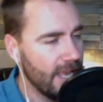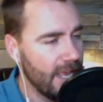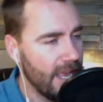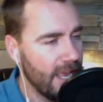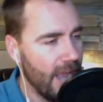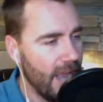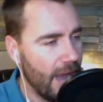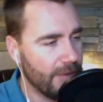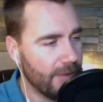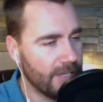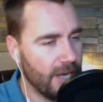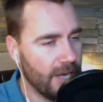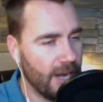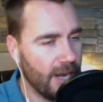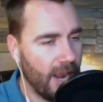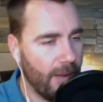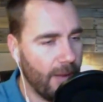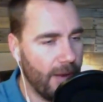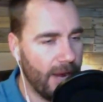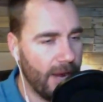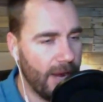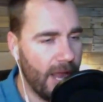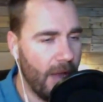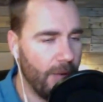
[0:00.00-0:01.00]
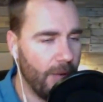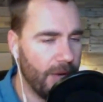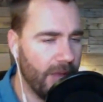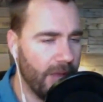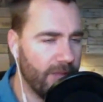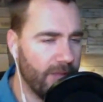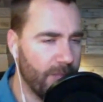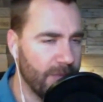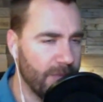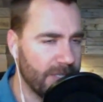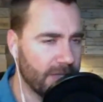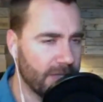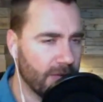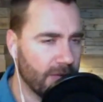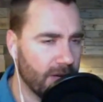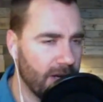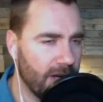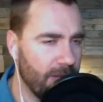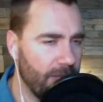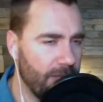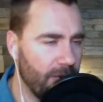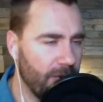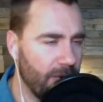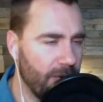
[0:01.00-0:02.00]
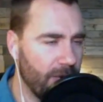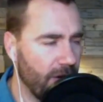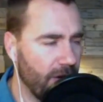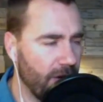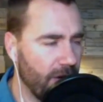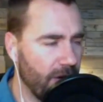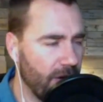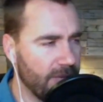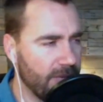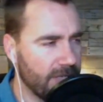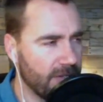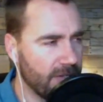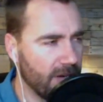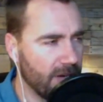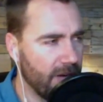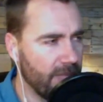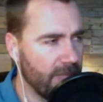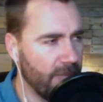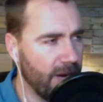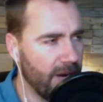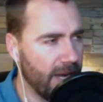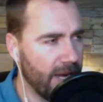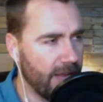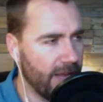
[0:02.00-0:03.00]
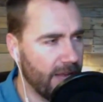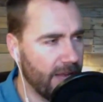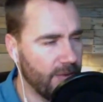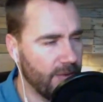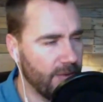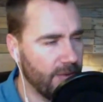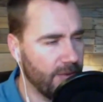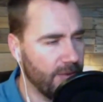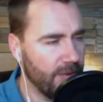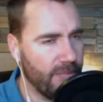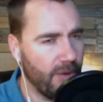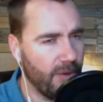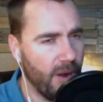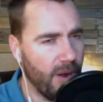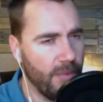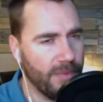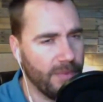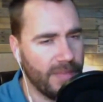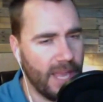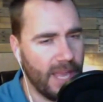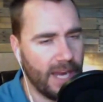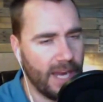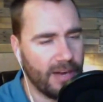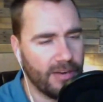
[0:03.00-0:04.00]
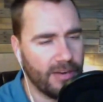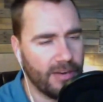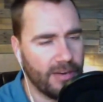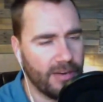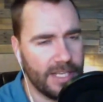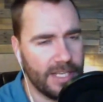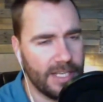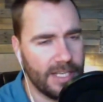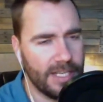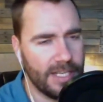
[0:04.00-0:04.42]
I'm talking about how you have a pistol grip. You got the pistol grip might have too much of a problem with accuracy,